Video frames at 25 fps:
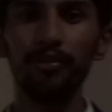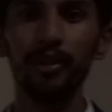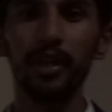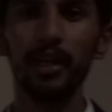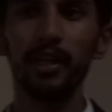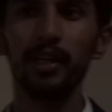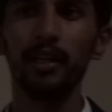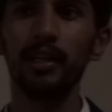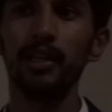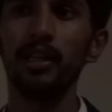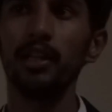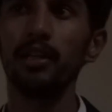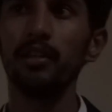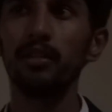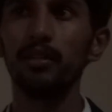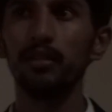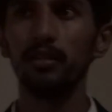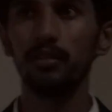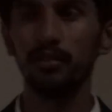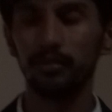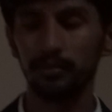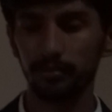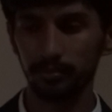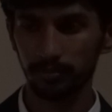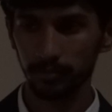way, in a
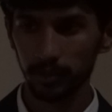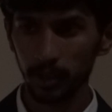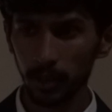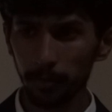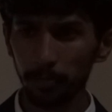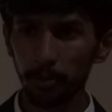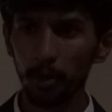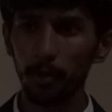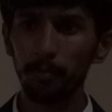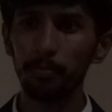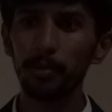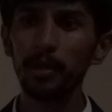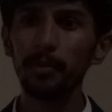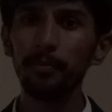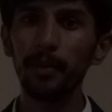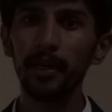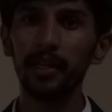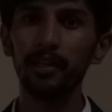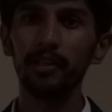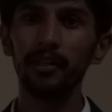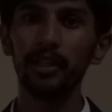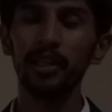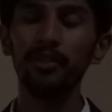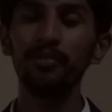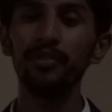proper
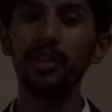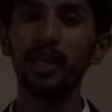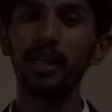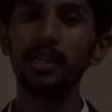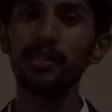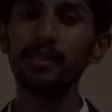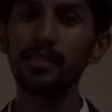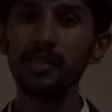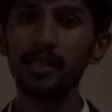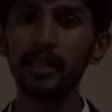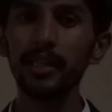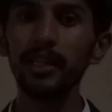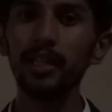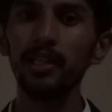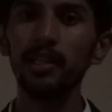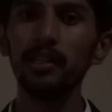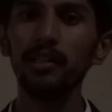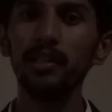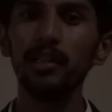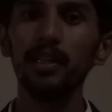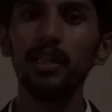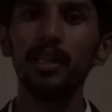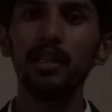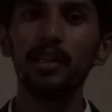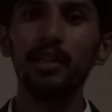manner, if they are skilled,